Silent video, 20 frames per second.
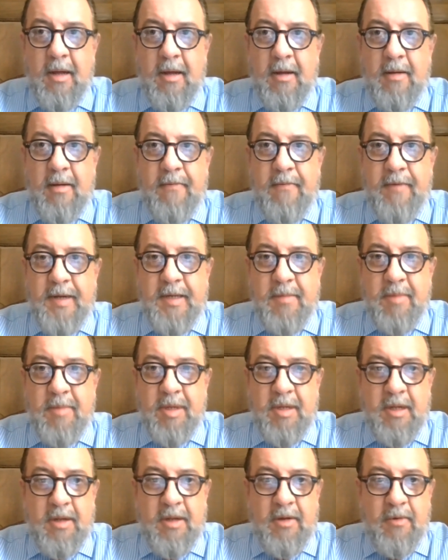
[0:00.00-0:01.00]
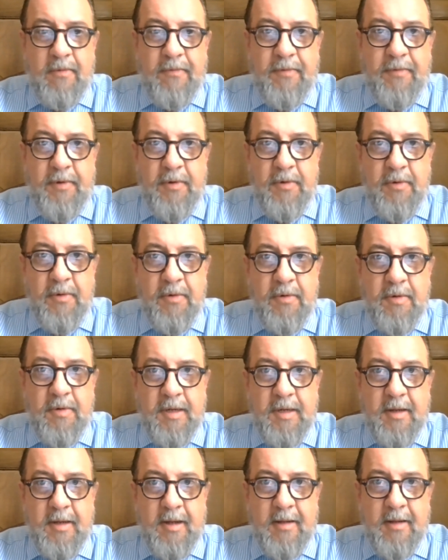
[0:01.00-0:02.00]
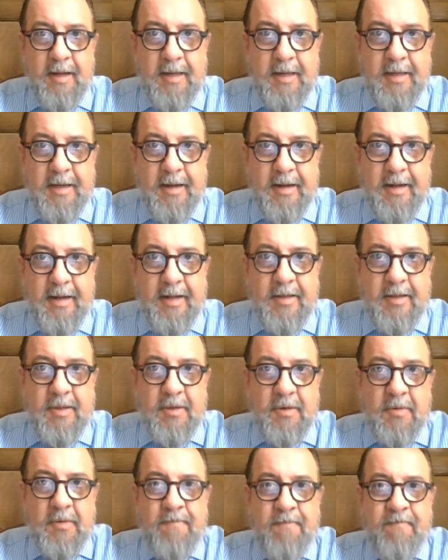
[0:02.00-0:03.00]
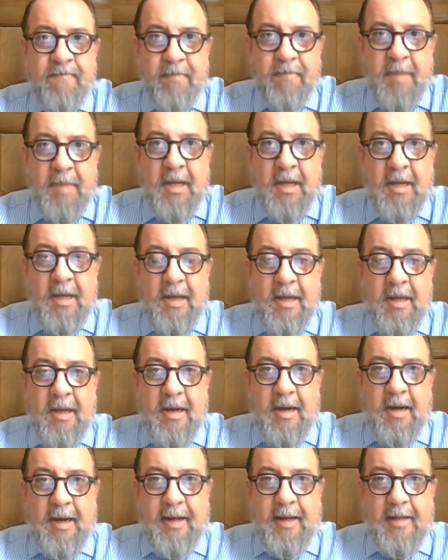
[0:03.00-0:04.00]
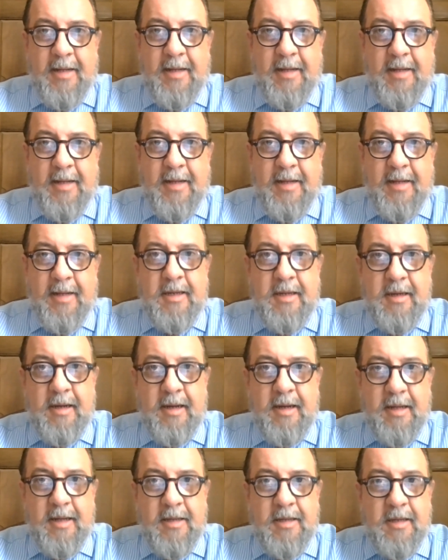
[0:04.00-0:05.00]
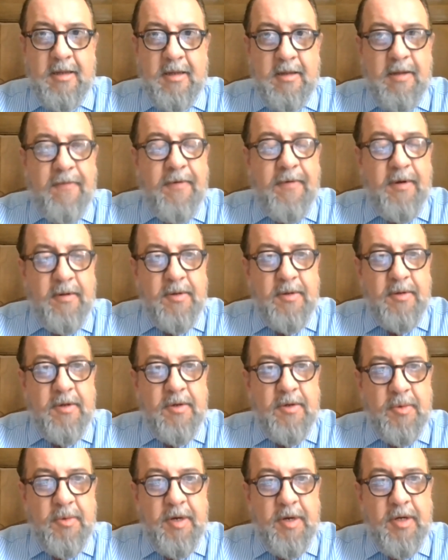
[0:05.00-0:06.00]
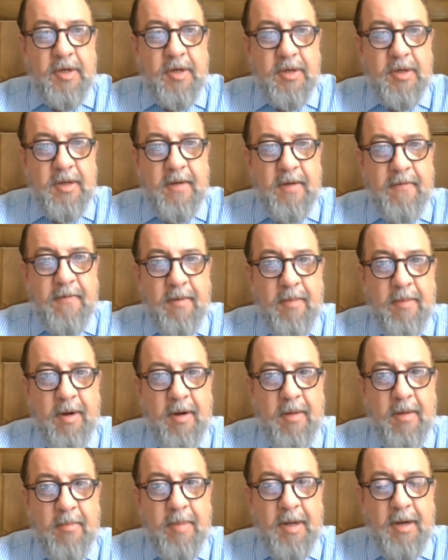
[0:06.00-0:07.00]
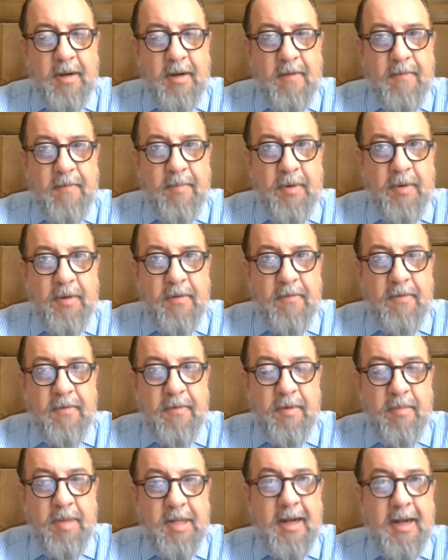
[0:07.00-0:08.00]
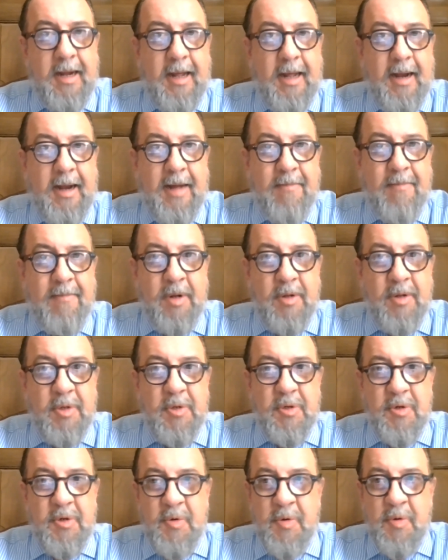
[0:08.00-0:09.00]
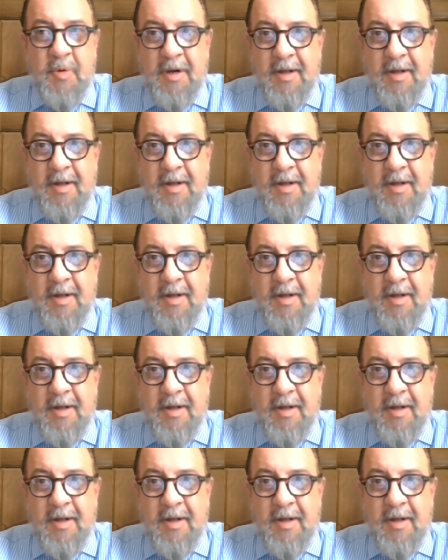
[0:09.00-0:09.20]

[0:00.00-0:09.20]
investment in new fuels and things like that. So I can see a difficult situation there from a competitive point of view. But then again, I'm not so